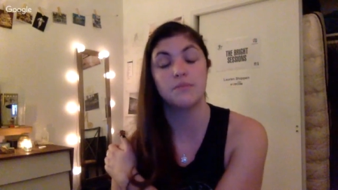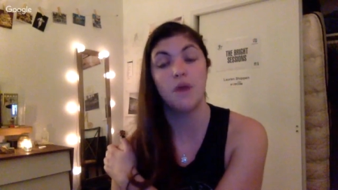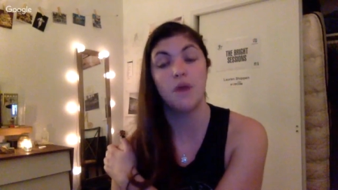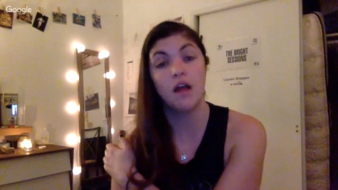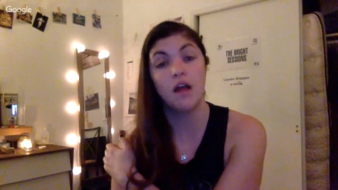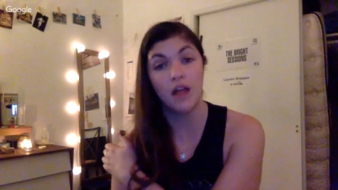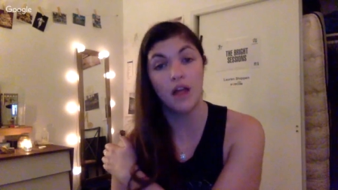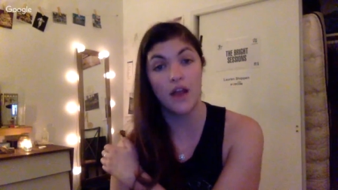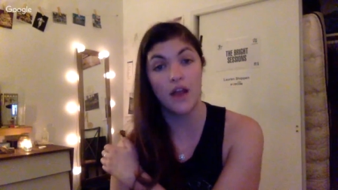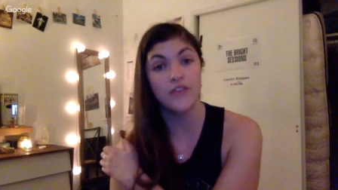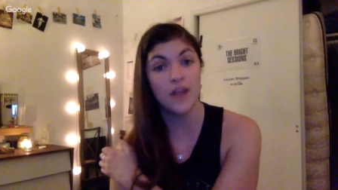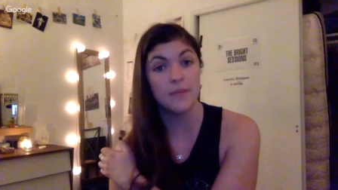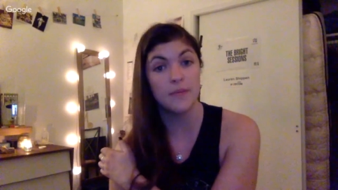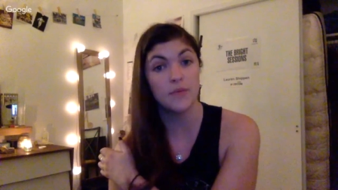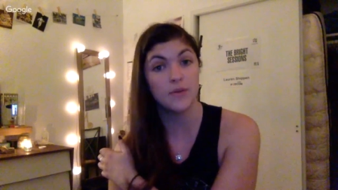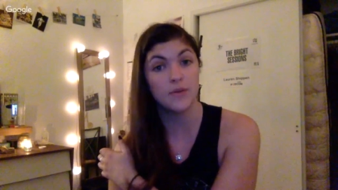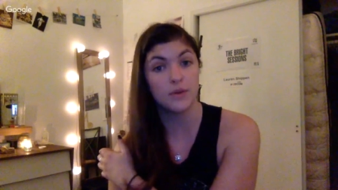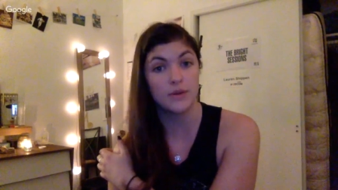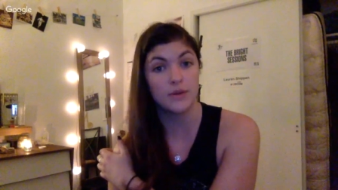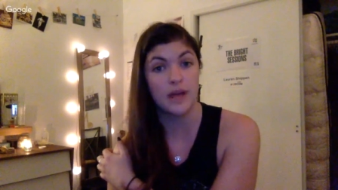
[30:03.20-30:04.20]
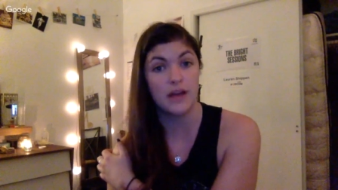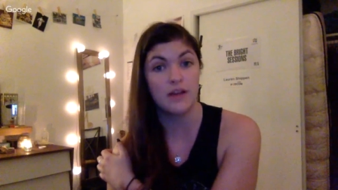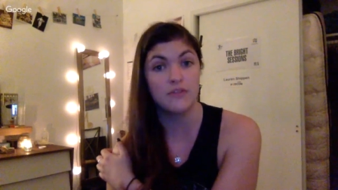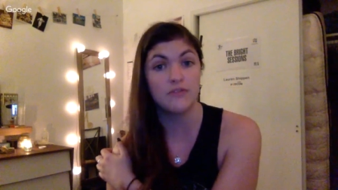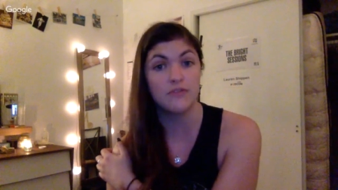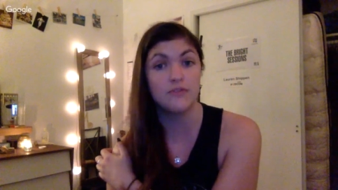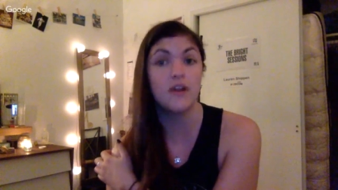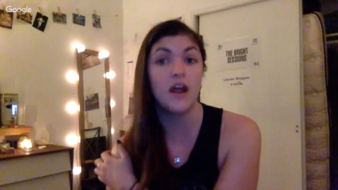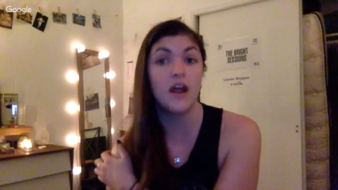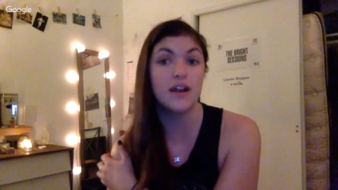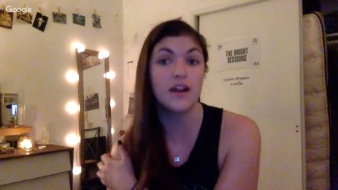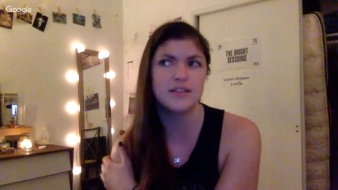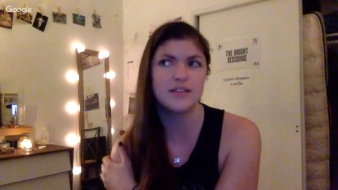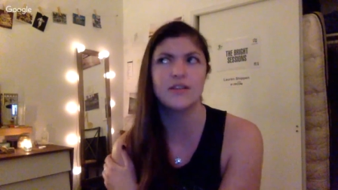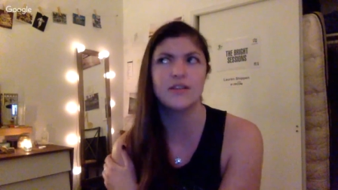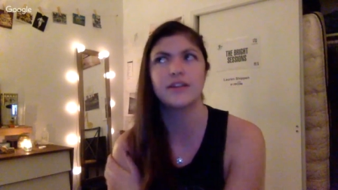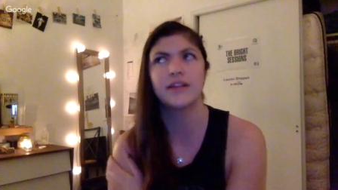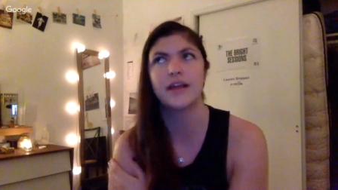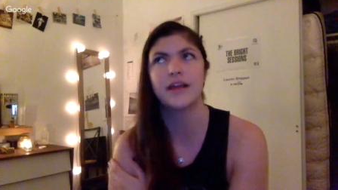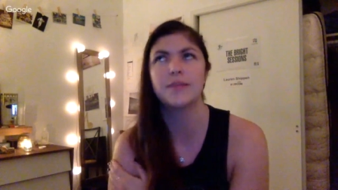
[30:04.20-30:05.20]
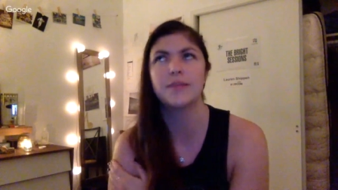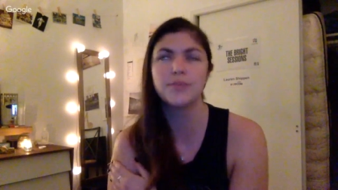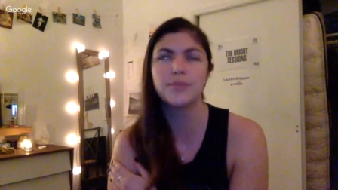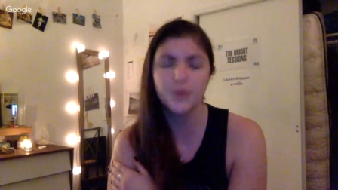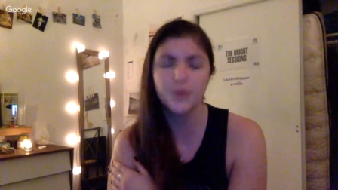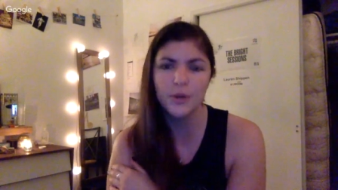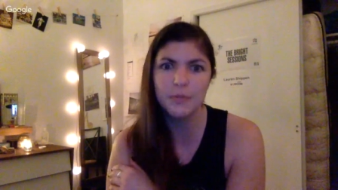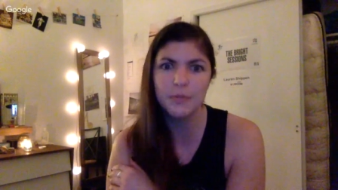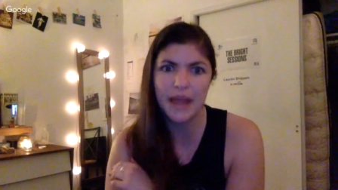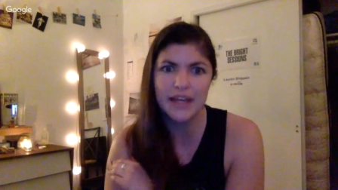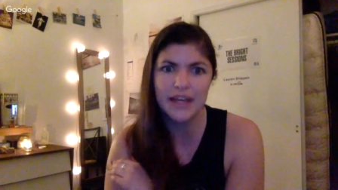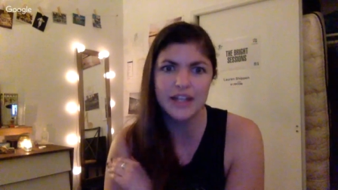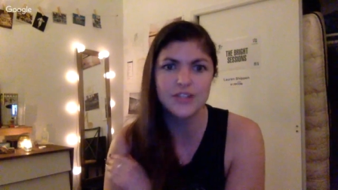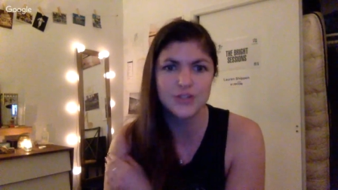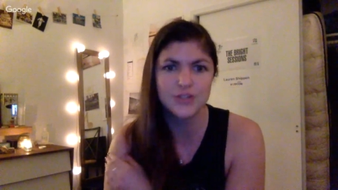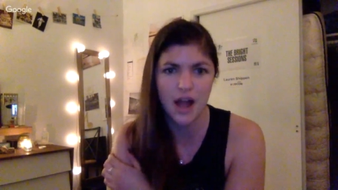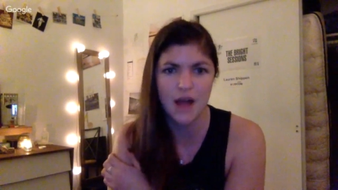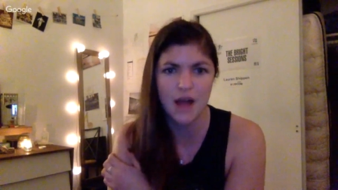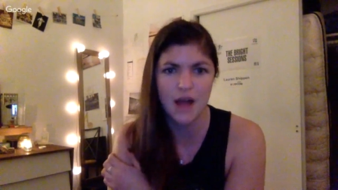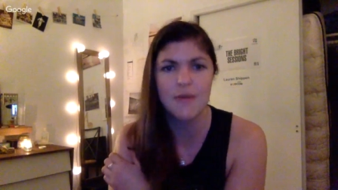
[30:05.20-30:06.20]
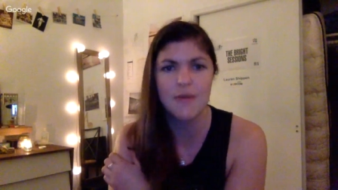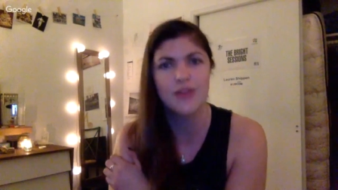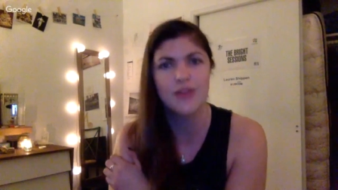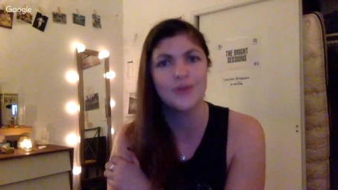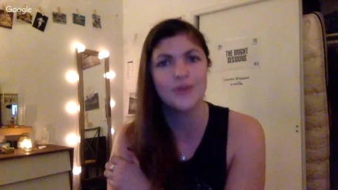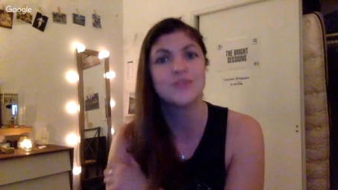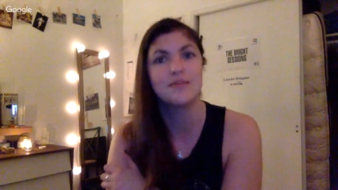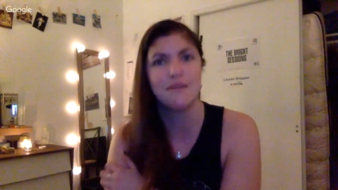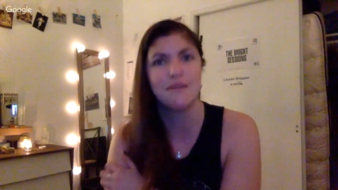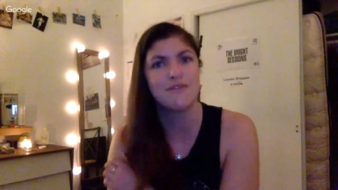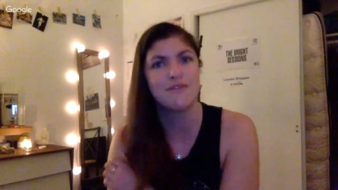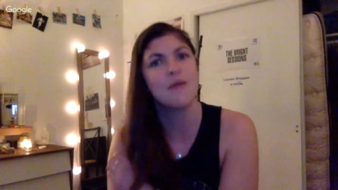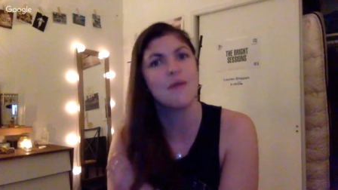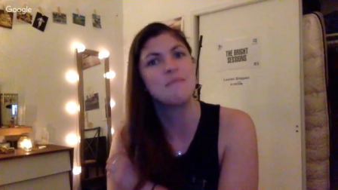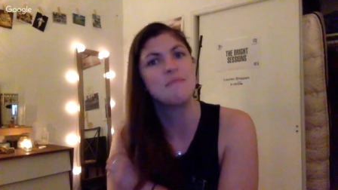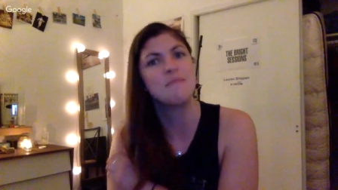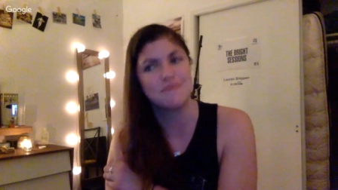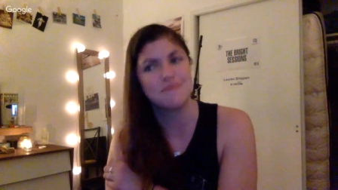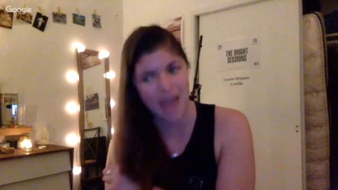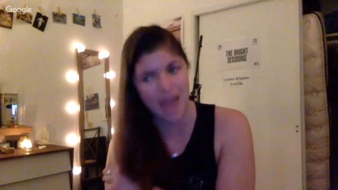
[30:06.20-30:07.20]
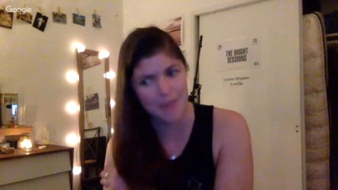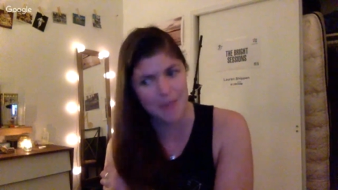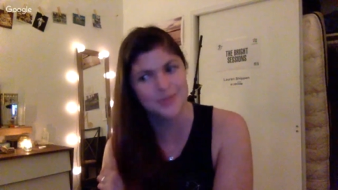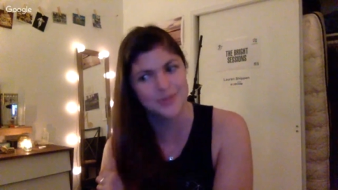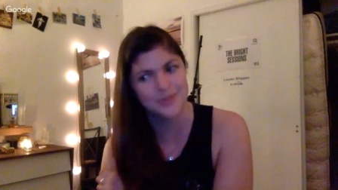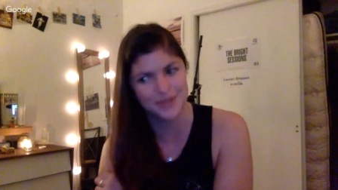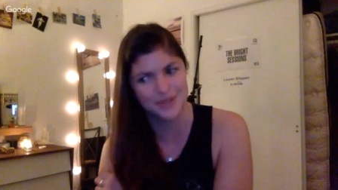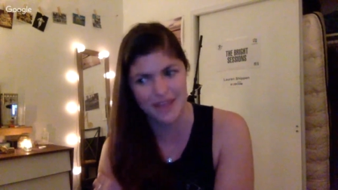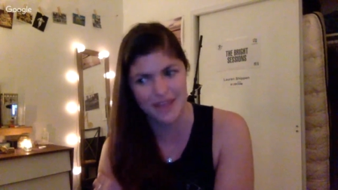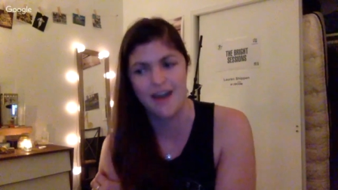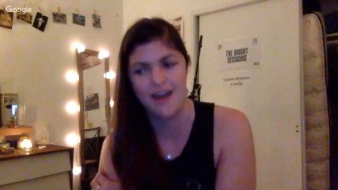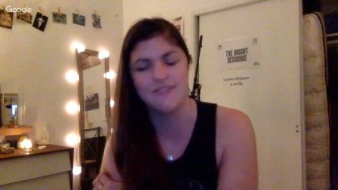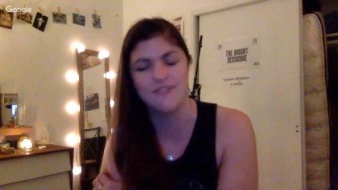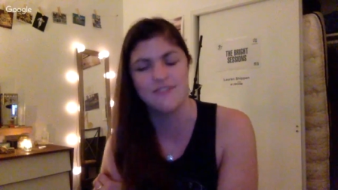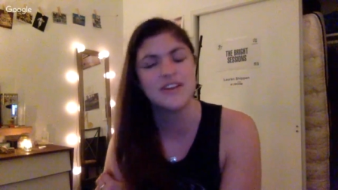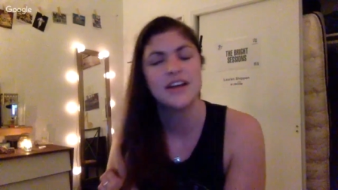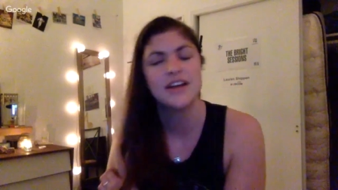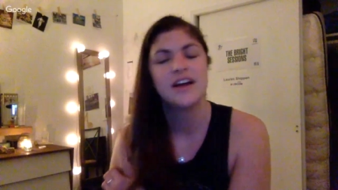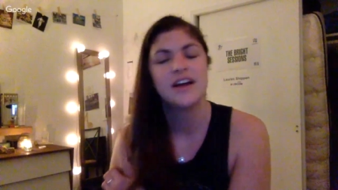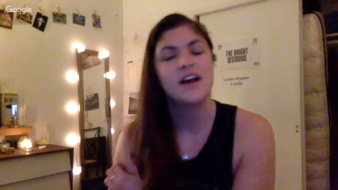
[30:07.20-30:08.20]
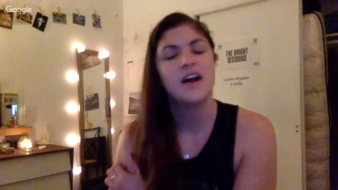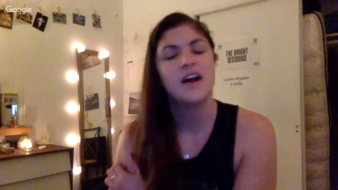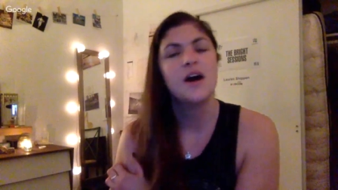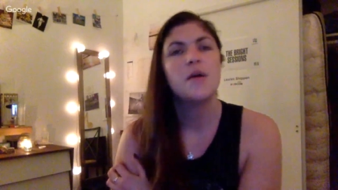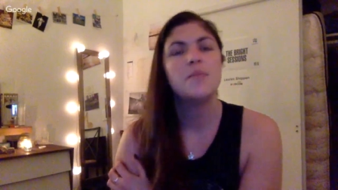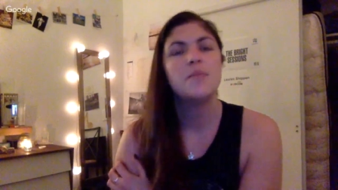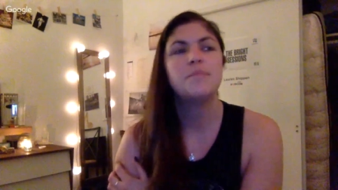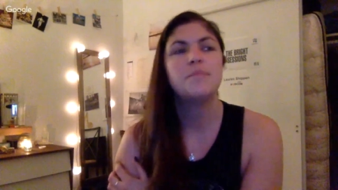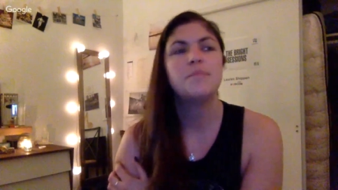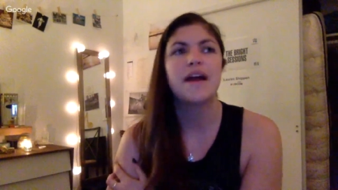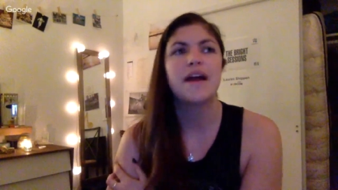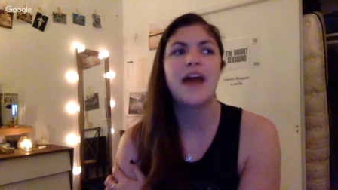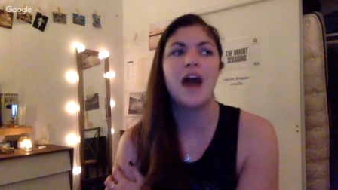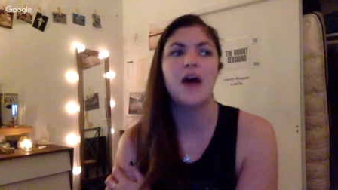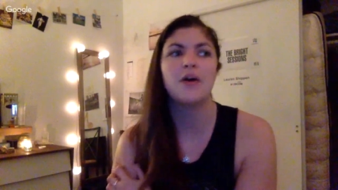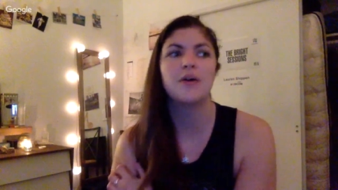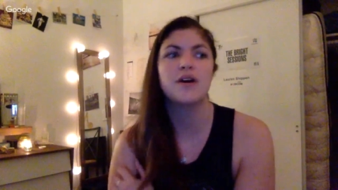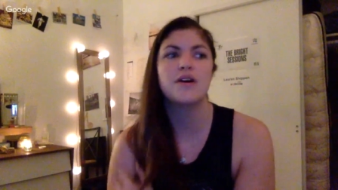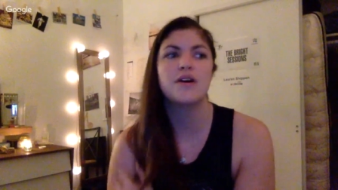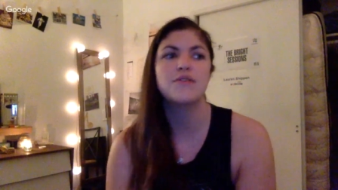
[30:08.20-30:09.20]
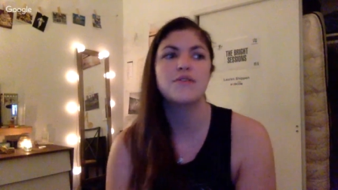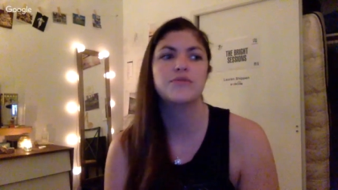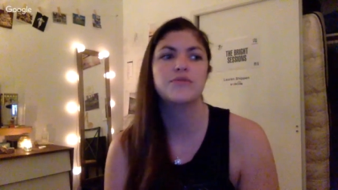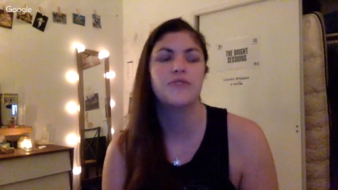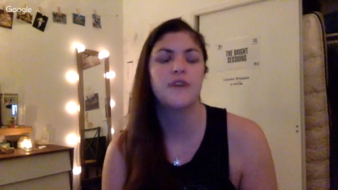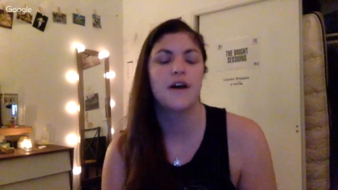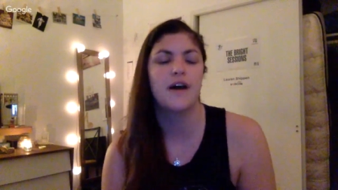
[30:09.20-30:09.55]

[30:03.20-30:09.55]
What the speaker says: a lot of time grown out of not necessarily like brutal pain and trauma, though some of them absolutely have, but out of